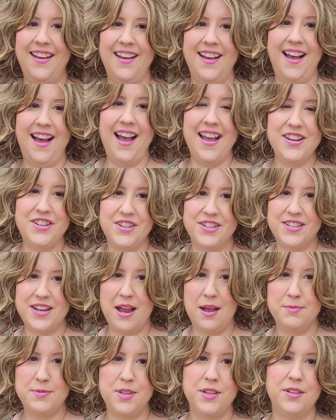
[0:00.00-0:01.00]
I just
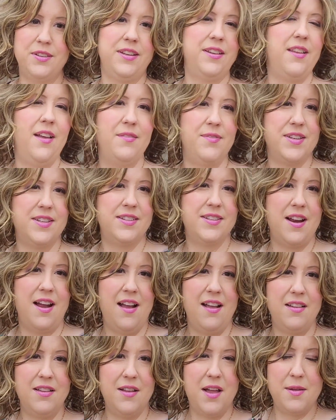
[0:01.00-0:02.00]
absolutely love this
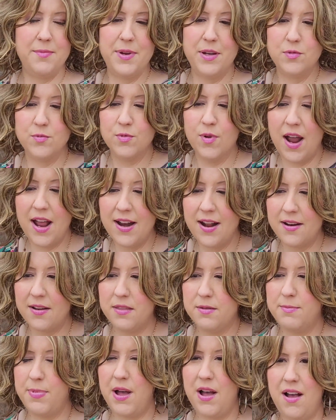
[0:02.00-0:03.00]
style. I mean, right out of
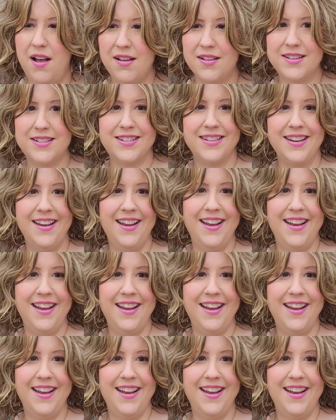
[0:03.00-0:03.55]
the box,